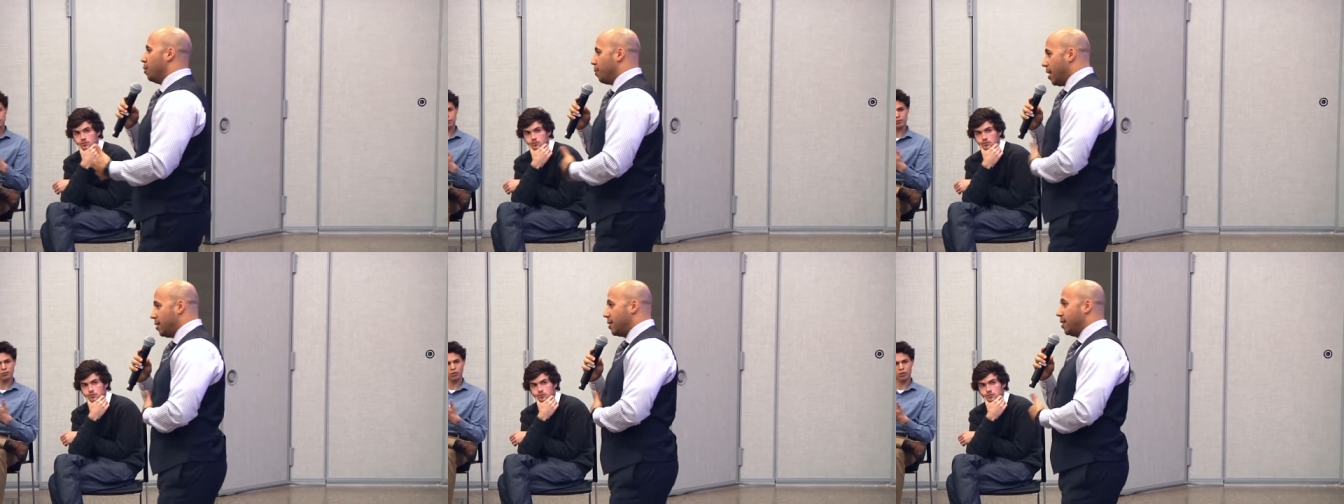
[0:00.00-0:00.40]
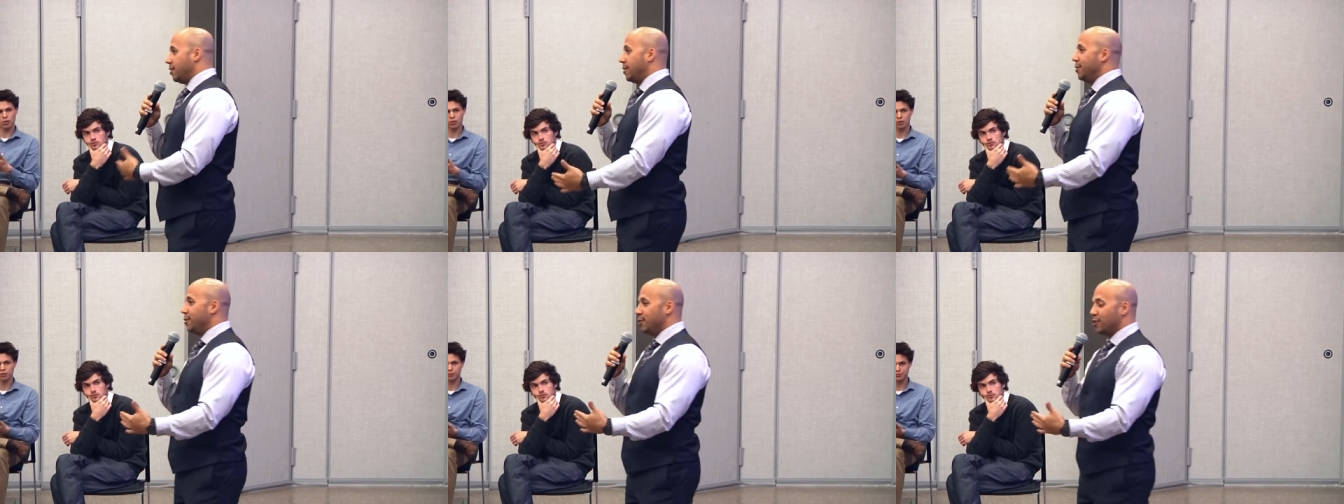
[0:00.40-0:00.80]
In my
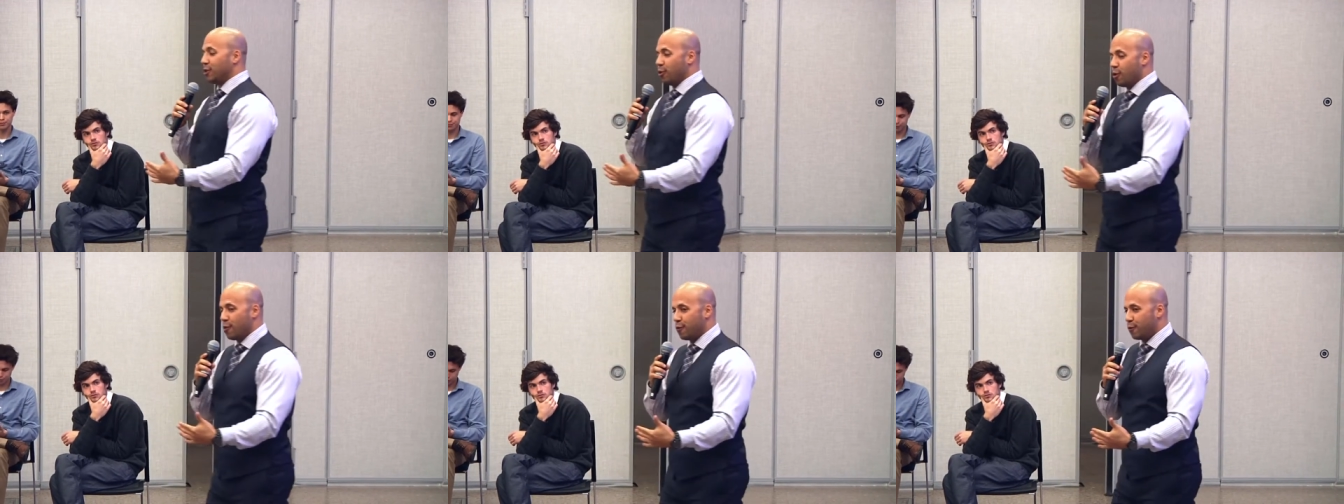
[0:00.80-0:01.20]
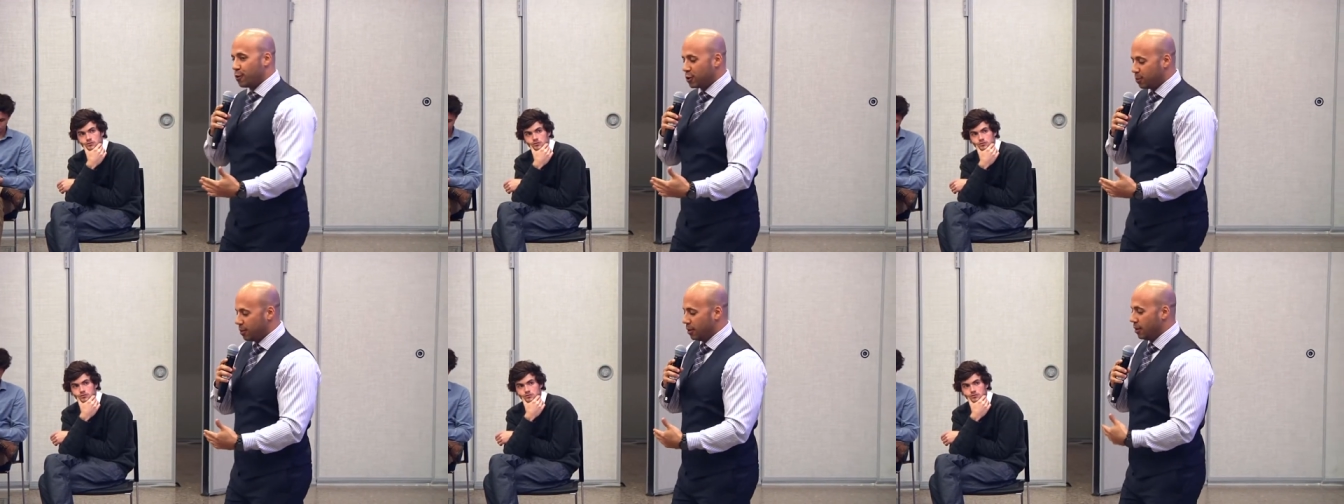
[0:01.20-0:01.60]
19 years in law
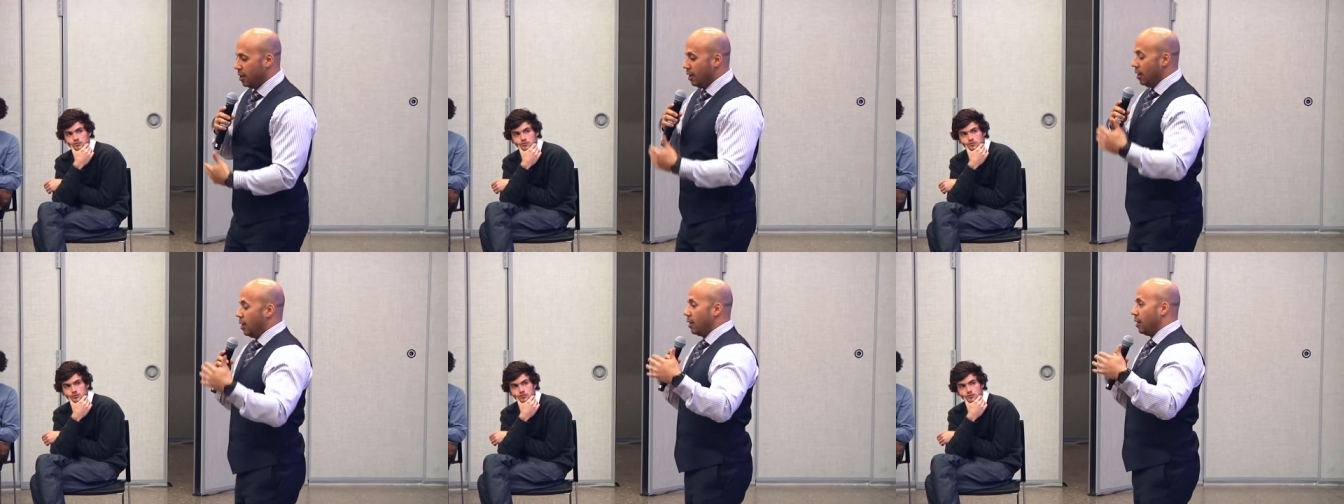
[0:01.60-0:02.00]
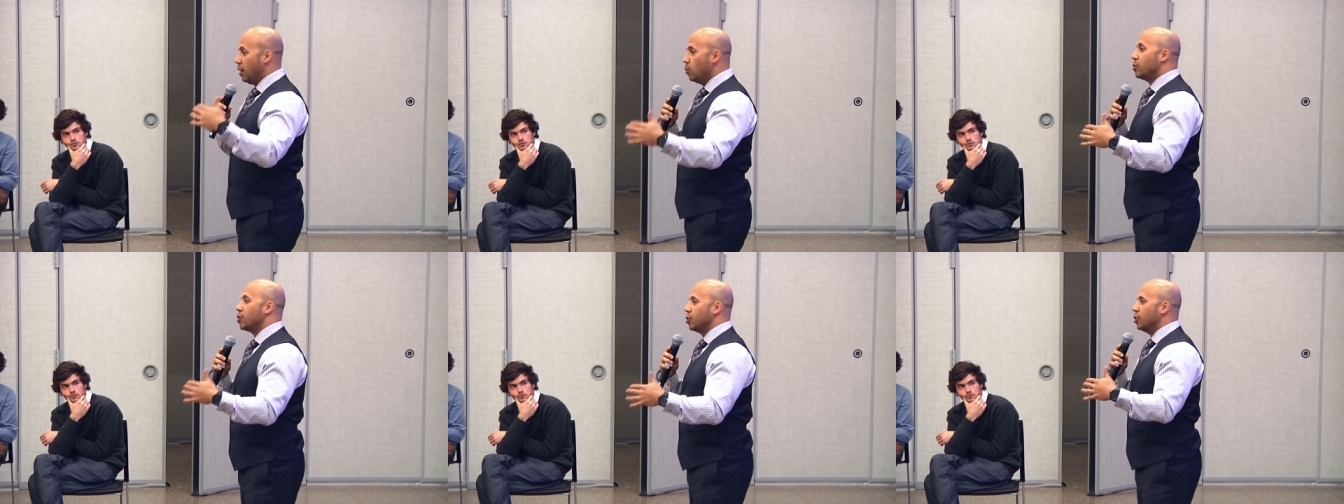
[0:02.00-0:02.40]
enforcement,
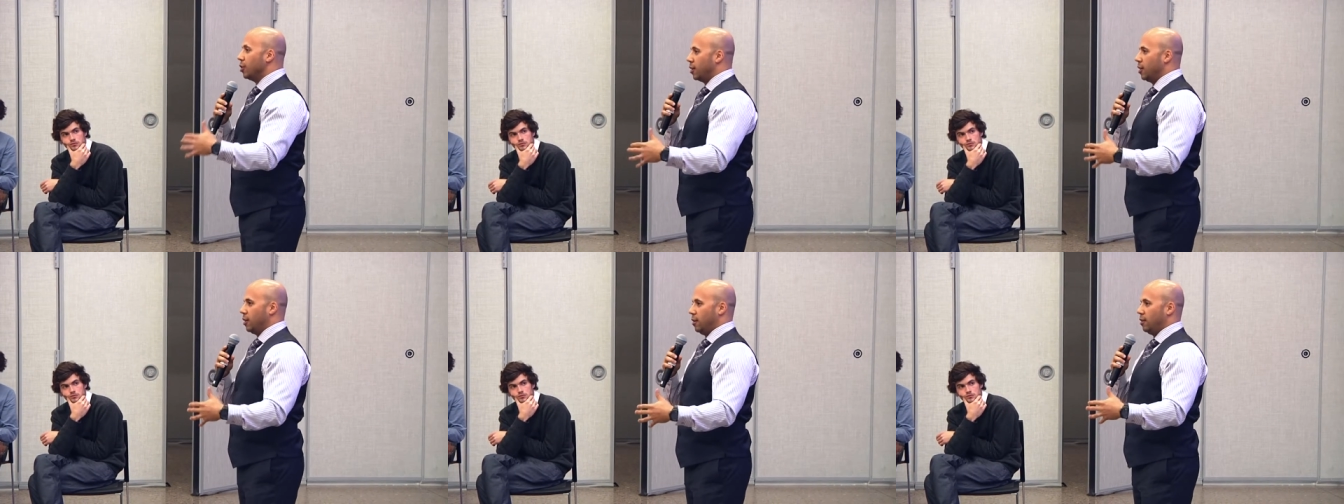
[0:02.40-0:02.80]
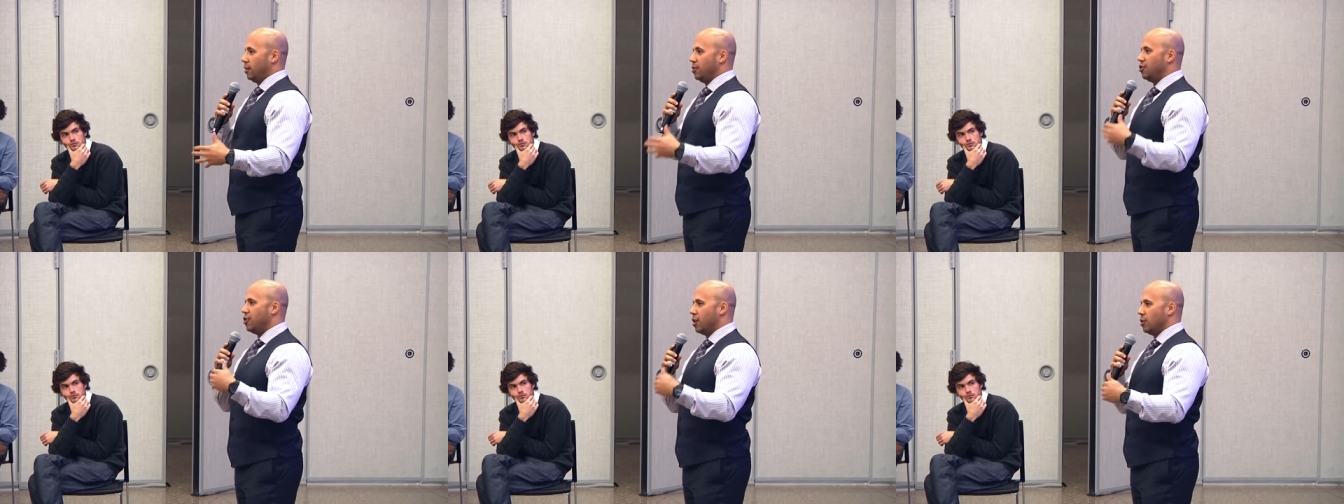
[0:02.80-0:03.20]
he was a good kid.
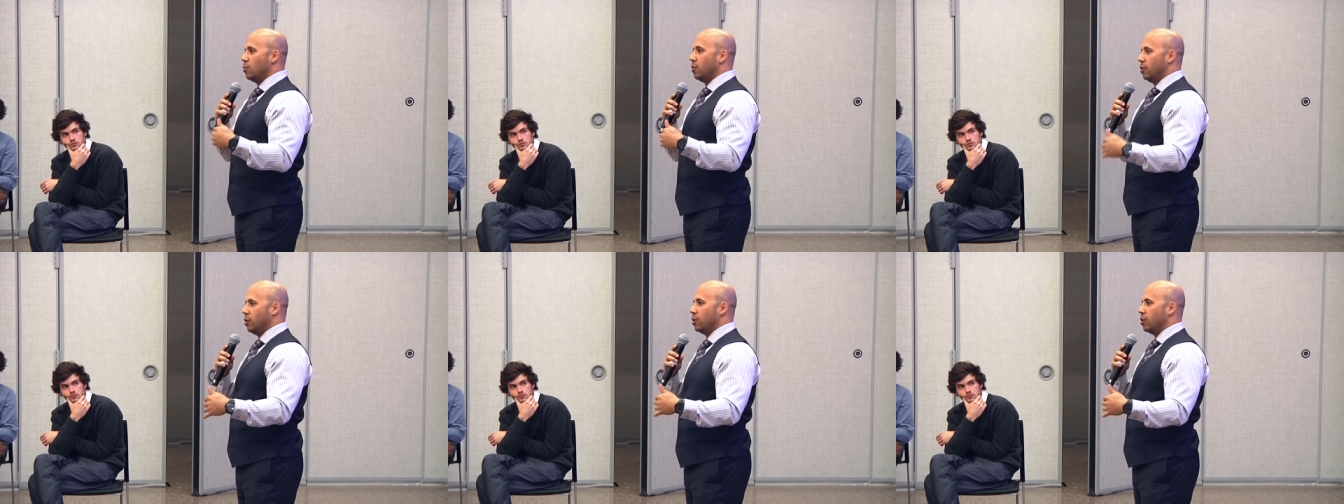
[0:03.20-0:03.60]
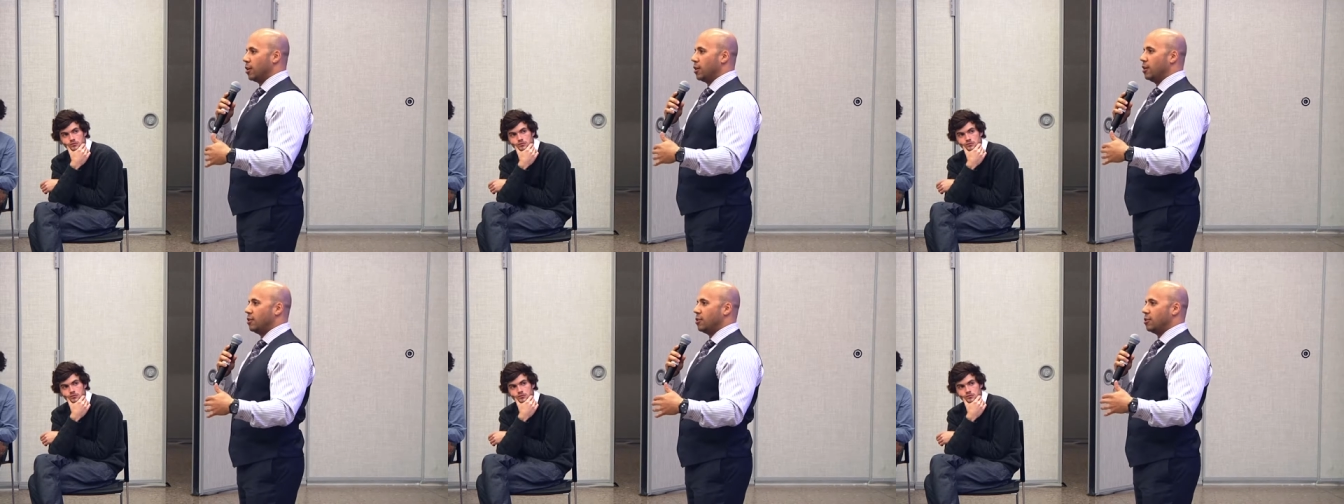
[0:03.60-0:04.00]
He's genuinely a good
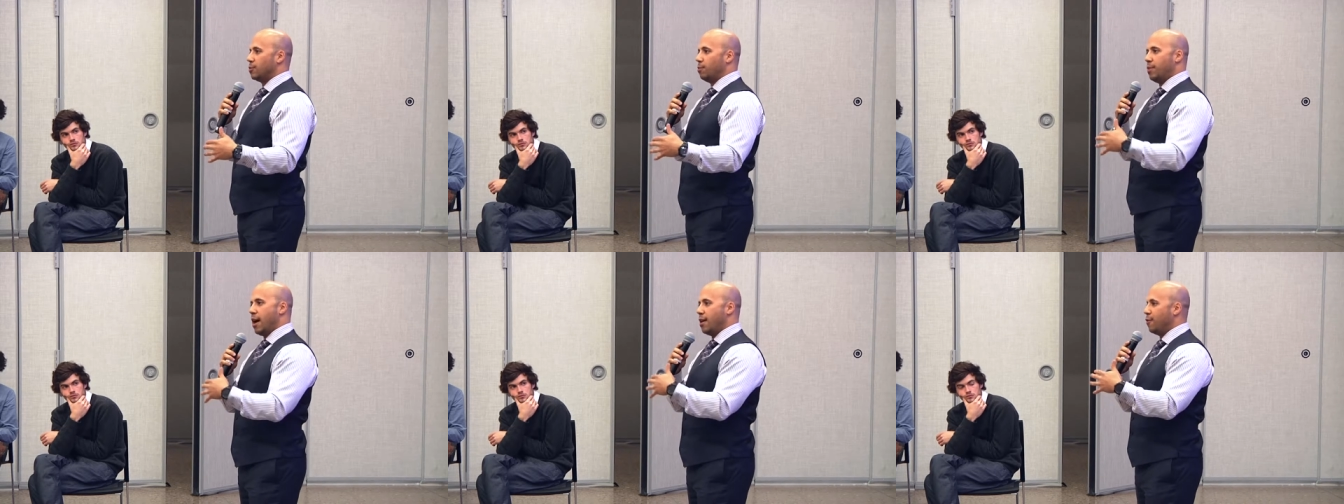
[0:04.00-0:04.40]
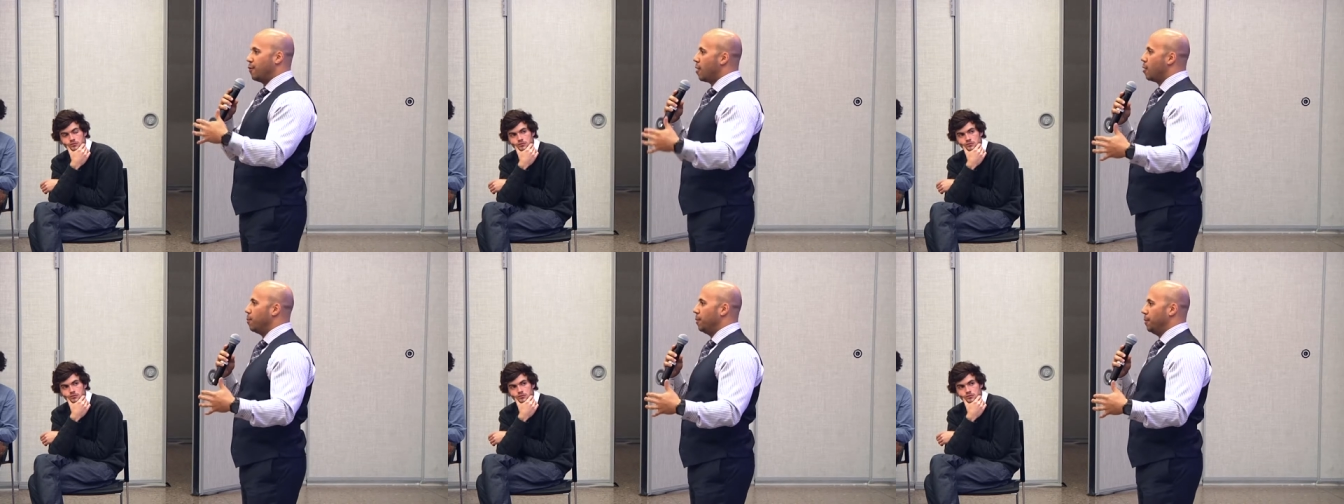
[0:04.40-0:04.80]
kid. It's just bad
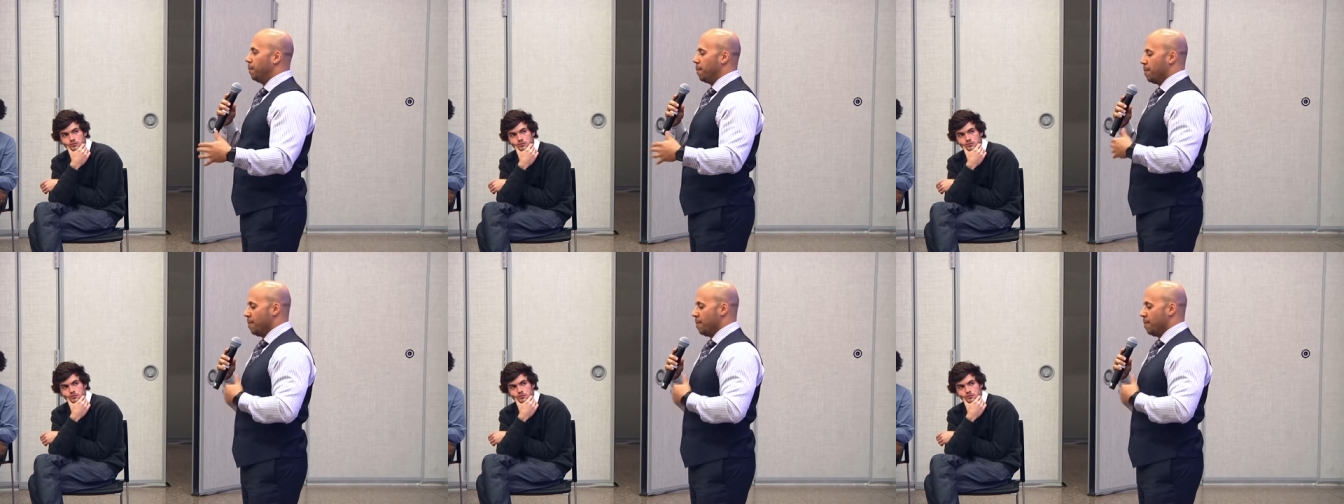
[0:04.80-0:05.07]
environment.